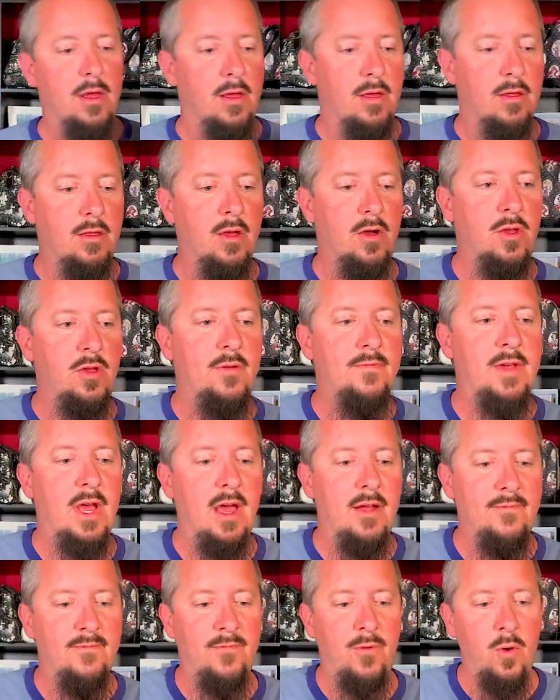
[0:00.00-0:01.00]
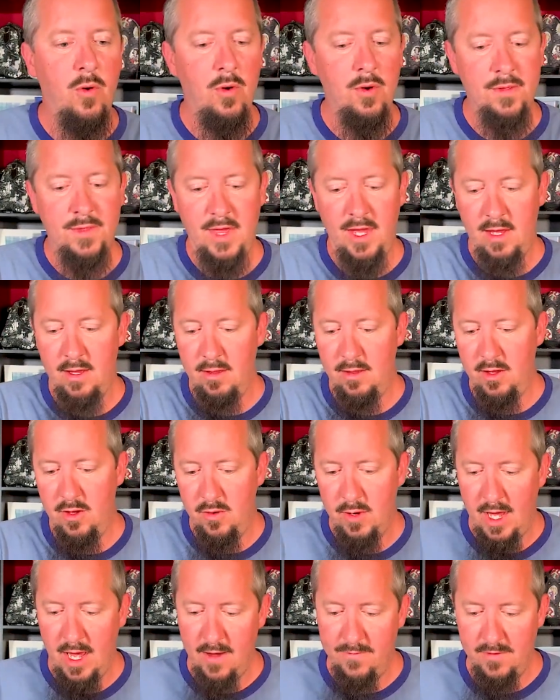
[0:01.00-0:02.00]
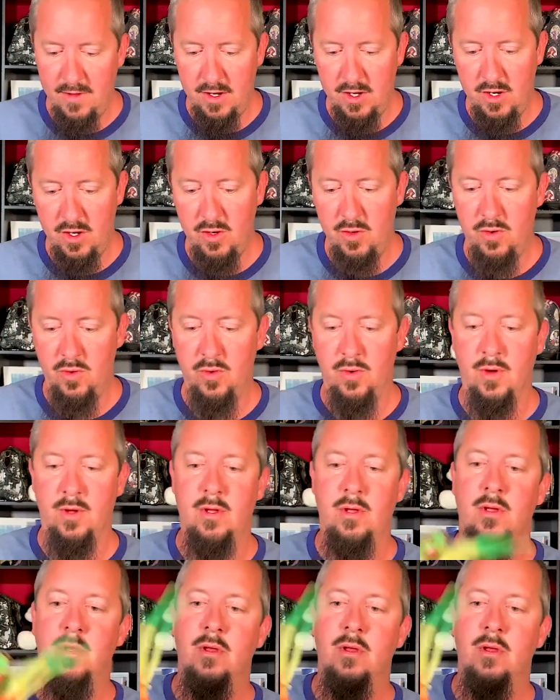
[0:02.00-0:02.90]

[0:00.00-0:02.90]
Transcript: So you've got four things you have to do.